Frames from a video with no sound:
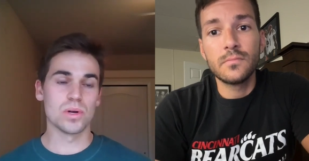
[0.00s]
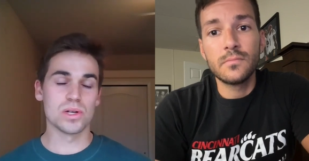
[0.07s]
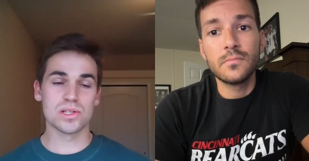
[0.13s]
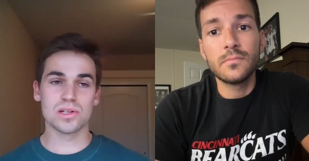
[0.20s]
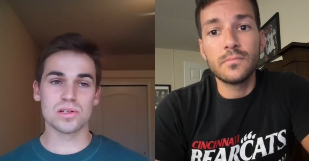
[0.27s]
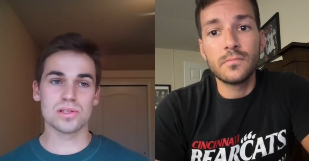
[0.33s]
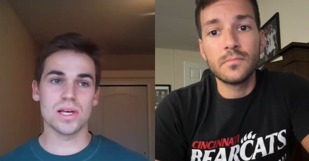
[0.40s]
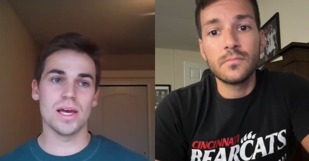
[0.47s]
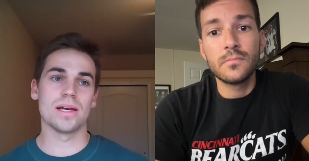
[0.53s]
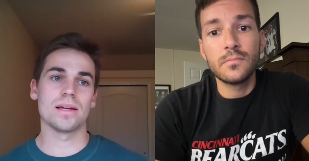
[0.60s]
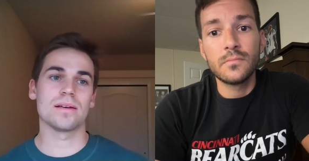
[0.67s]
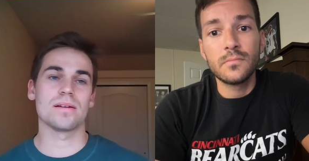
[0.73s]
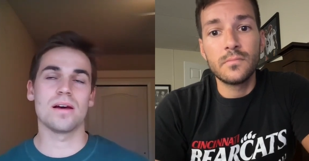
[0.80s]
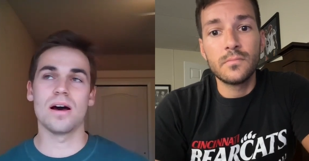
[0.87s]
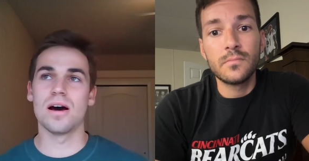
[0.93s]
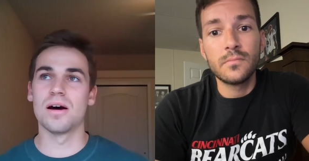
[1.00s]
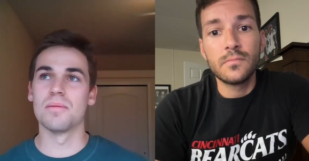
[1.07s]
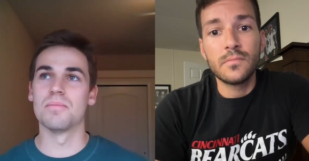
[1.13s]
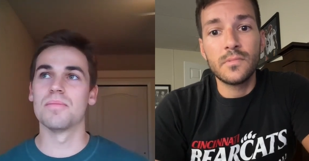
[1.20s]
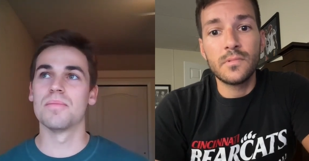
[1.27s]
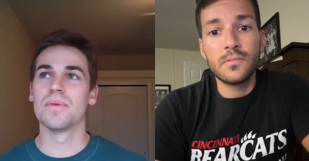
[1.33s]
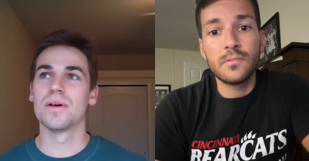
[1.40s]
Speaker 1: what is your take
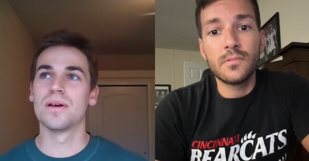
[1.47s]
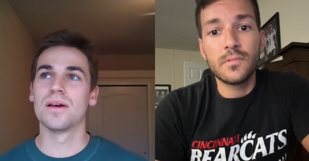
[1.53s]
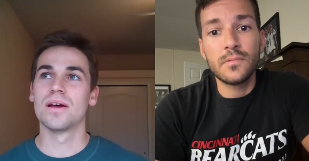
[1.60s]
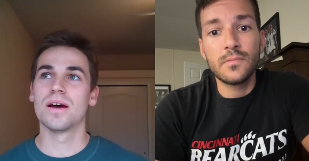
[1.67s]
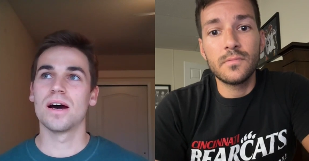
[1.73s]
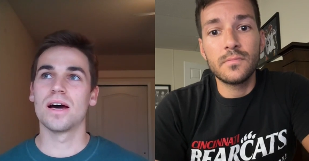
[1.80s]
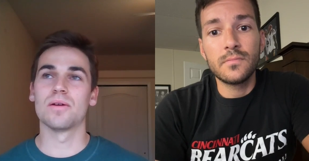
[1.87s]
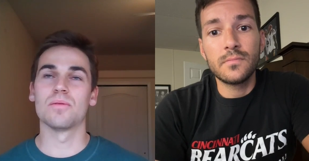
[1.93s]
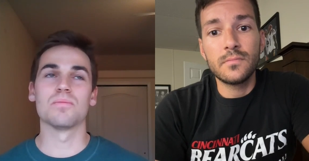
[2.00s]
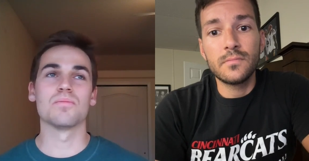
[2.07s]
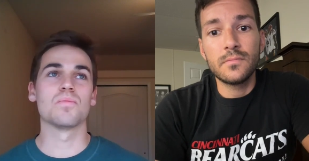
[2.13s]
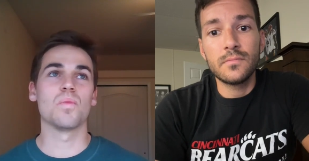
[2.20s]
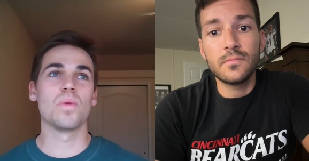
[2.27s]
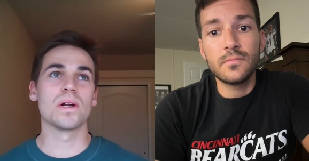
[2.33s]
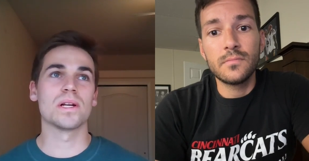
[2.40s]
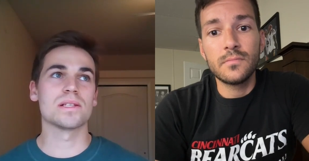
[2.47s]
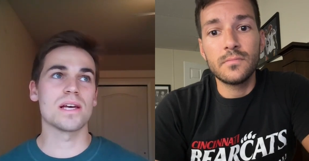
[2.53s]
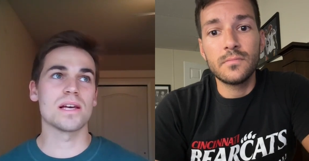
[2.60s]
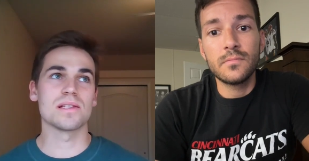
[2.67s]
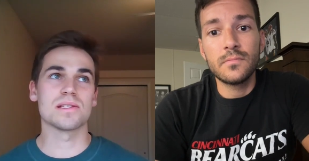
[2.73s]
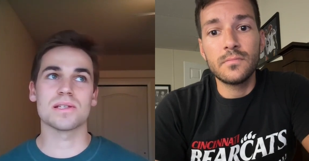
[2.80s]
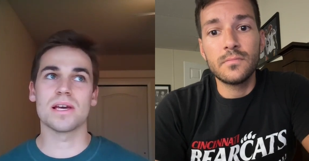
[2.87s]
um, on a one to
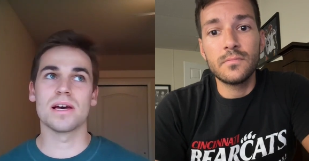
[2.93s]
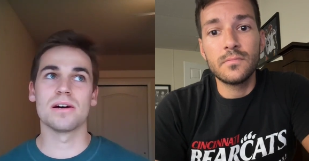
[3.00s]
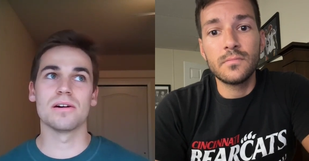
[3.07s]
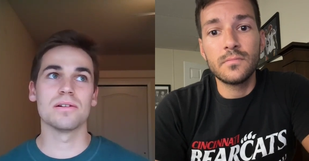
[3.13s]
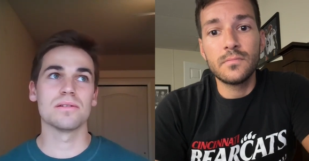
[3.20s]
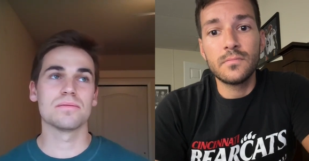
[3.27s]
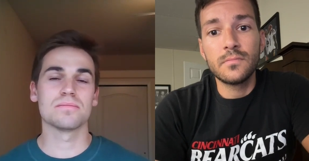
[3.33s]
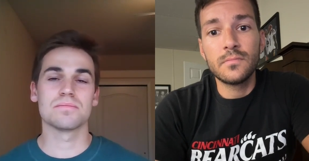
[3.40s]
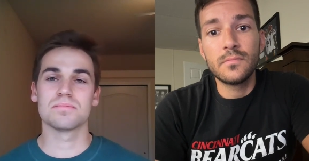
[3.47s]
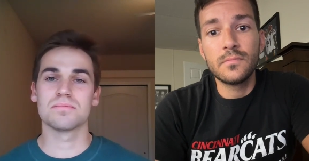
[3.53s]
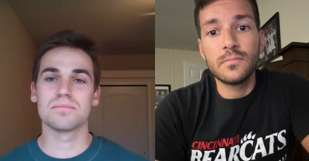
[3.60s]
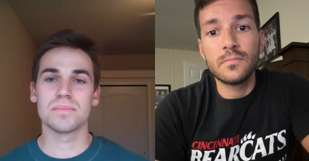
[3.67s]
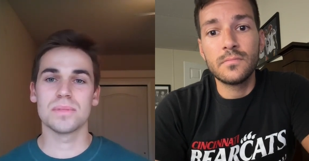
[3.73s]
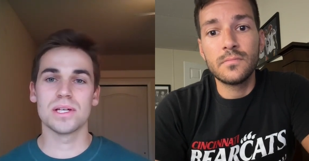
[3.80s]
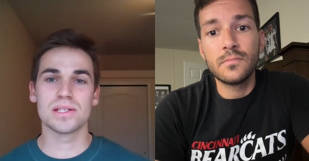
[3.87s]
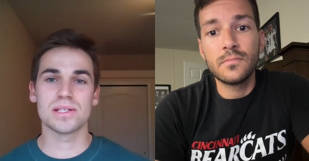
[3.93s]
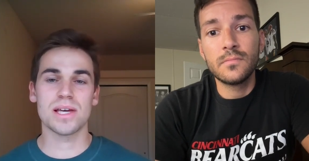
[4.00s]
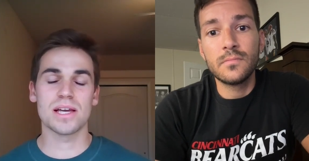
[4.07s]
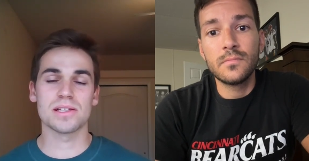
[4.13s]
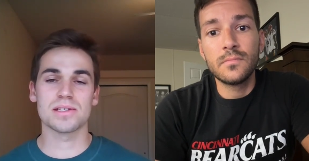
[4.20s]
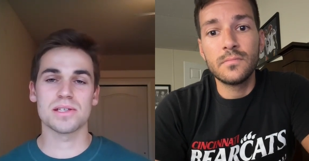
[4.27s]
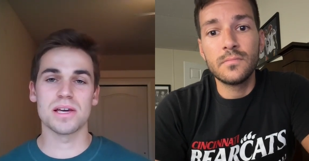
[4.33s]
ten scale? Is
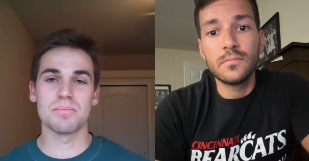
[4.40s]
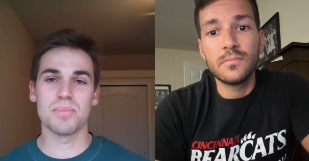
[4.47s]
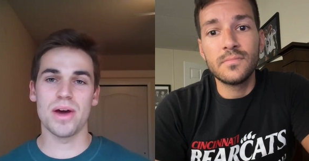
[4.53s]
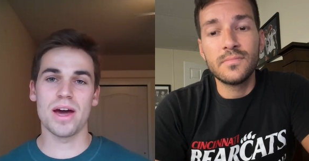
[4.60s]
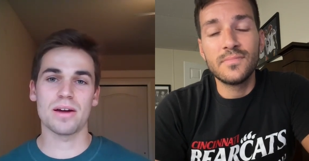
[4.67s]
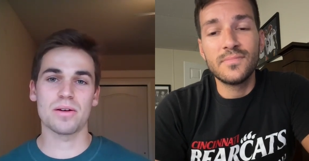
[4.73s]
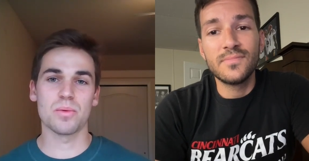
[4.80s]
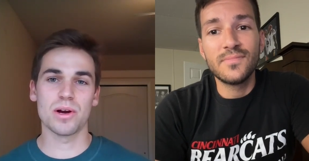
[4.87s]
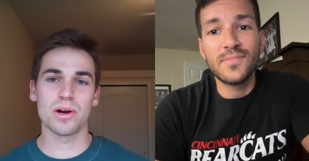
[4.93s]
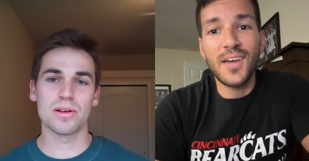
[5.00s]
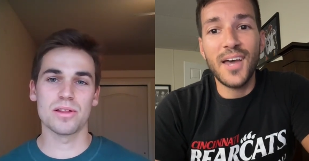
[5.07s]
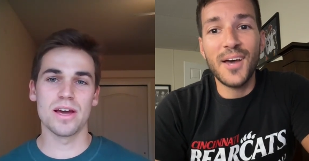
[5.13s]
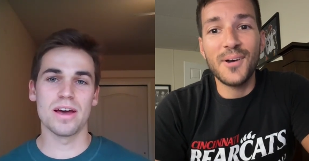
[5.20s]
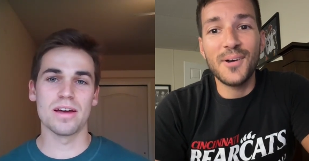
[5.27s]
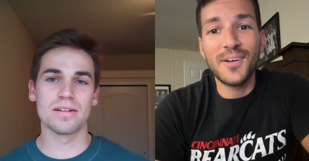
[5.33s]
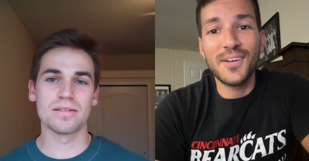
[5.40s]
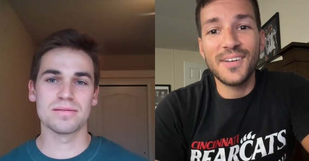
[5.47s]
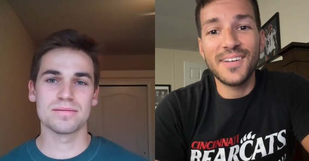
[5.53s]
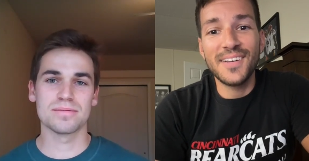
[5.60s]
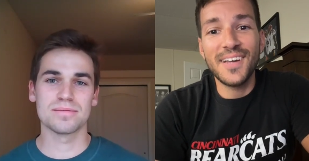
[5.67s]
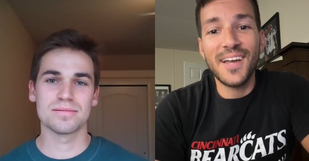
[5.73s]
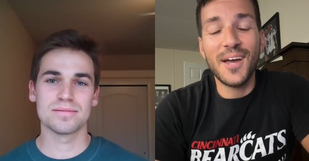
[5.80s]
Kent State back? Where are they at?
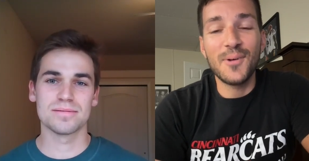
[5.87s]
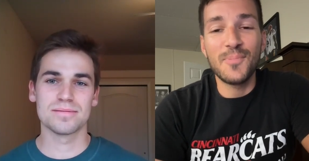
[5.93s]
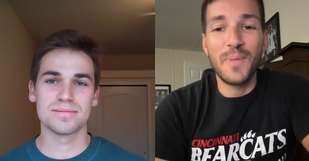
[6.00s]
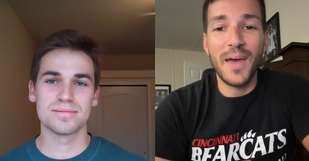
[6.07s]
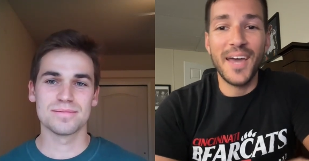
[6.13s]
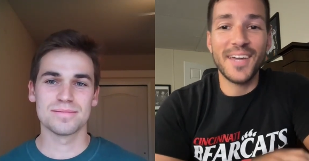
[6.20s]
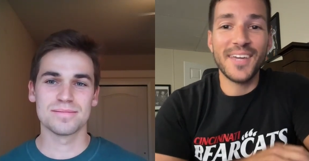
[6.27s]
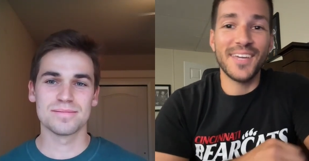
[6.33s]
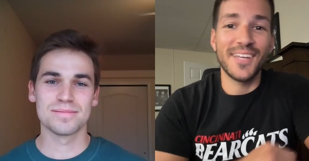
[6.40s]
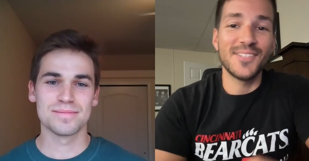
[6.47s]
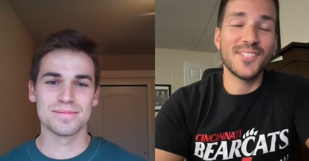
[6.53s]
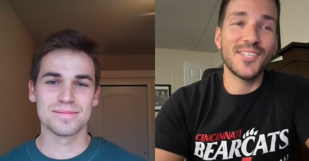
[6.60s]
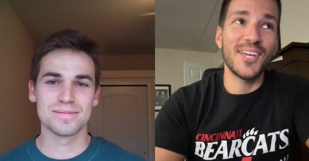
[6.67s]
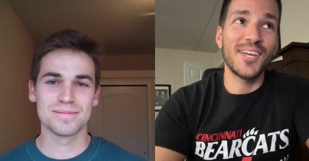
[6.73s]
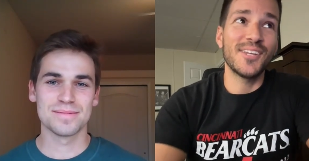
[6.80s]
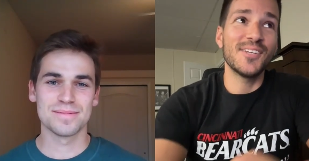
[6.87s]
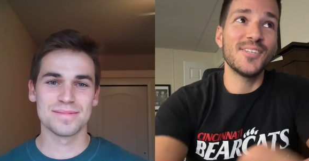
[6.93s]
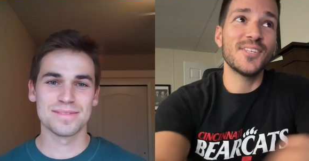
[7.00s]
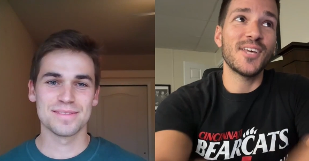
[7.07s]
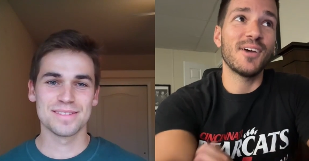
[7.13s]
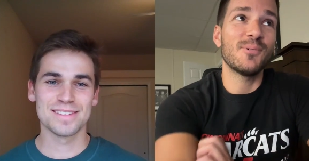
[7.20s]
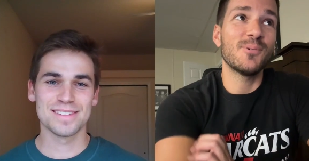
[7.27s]
Speaker 2: Kent State
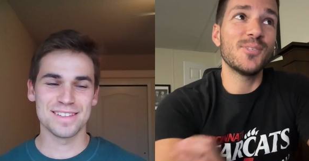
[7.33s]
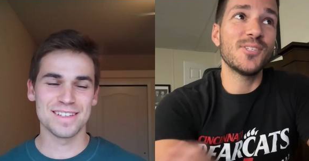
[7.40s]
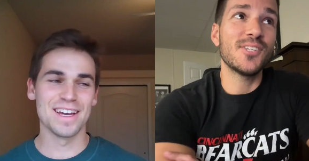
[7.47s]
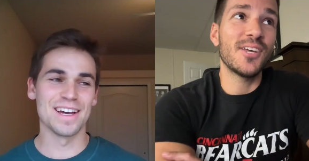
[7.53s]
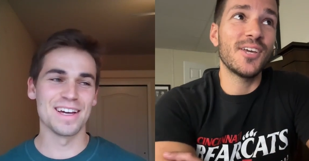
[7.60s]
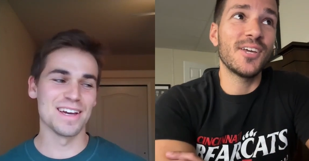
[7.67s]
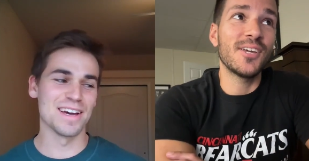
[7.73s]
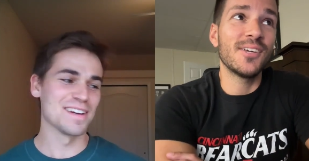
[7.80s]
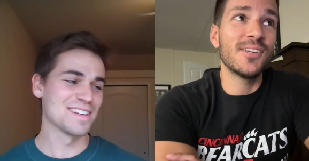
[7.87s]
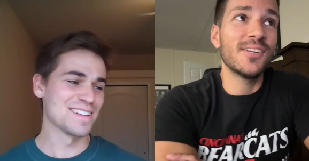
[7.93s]
is. I would say